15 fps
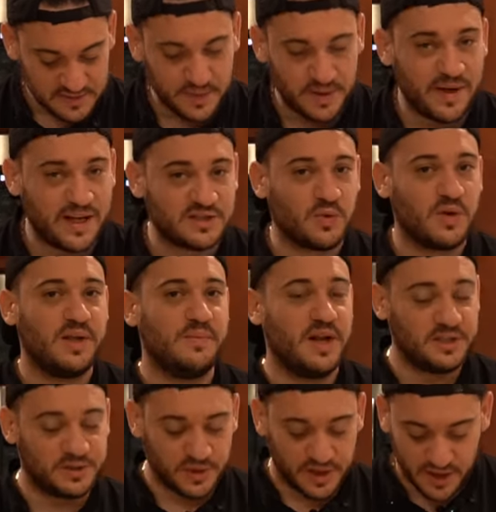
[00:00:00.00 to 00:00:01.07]
been about 20
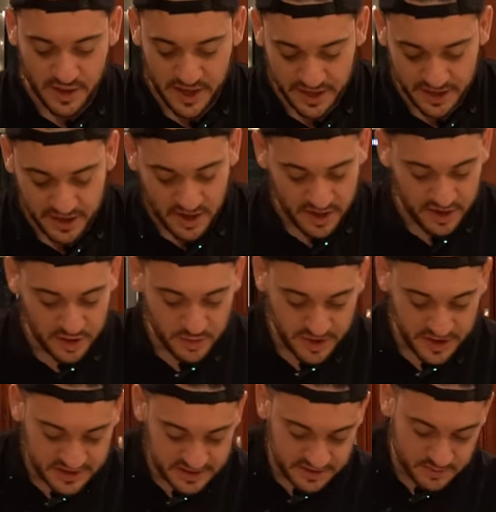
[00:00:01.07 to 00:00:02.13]
minutes, we're gonna go ahead and cut into
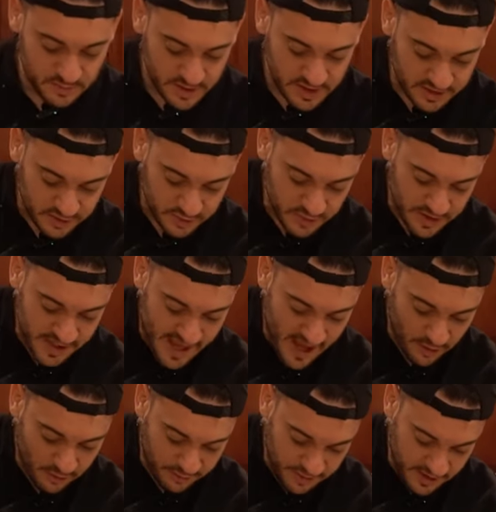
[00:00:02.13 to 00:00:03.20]
this. We're gonna do a
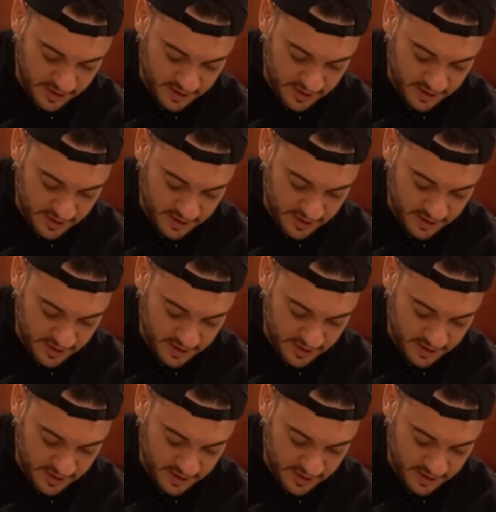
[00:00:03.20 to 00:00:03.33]
healthy